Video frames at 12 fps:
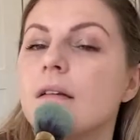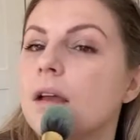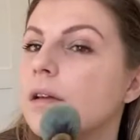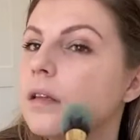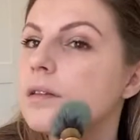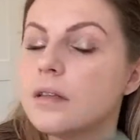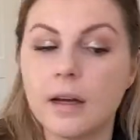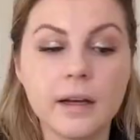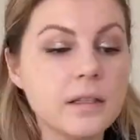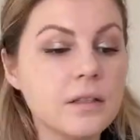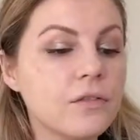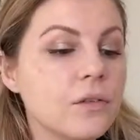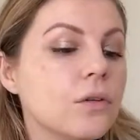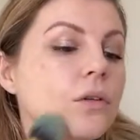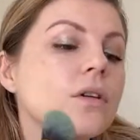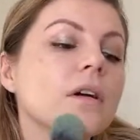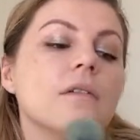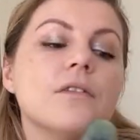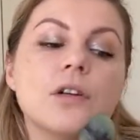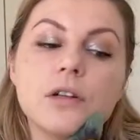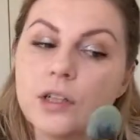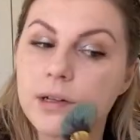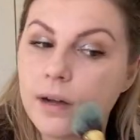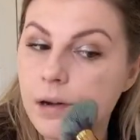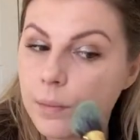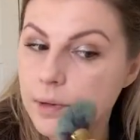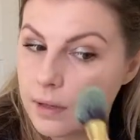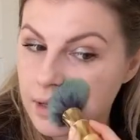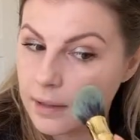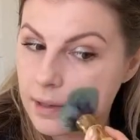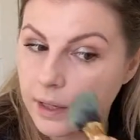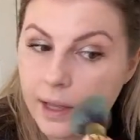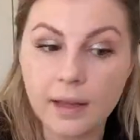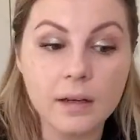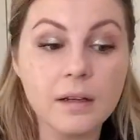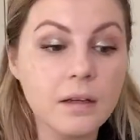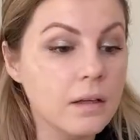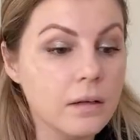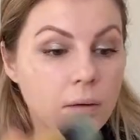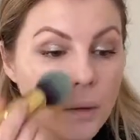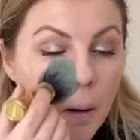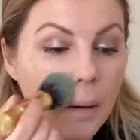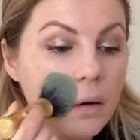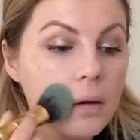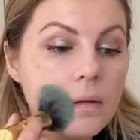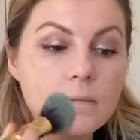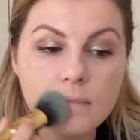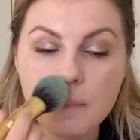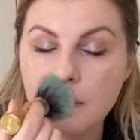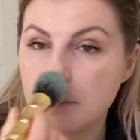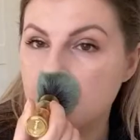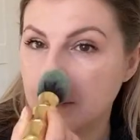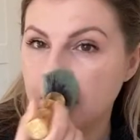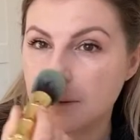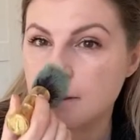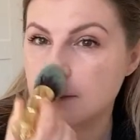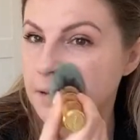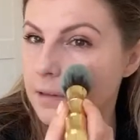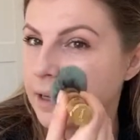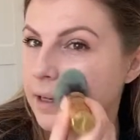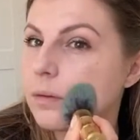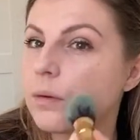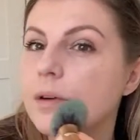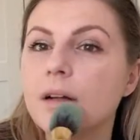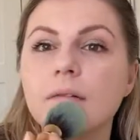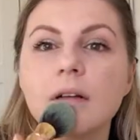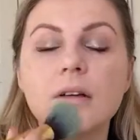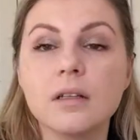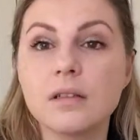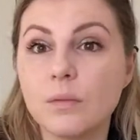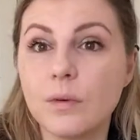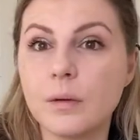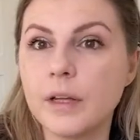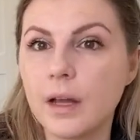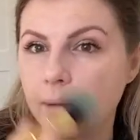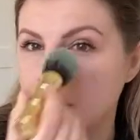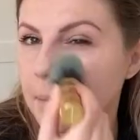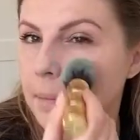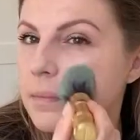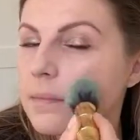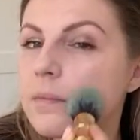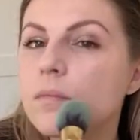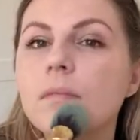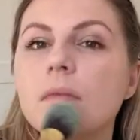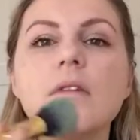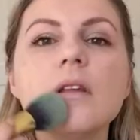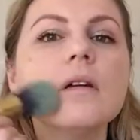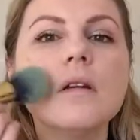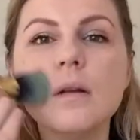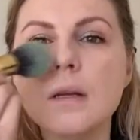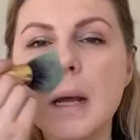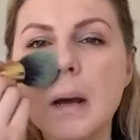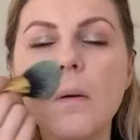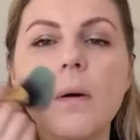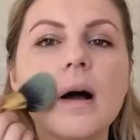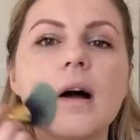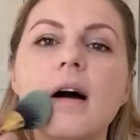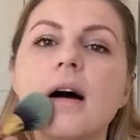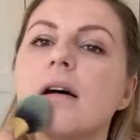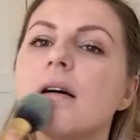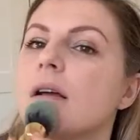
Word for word: it's nice for kind of touching up. Again, not that I've had to do that in a while because where are we going? Nowhere.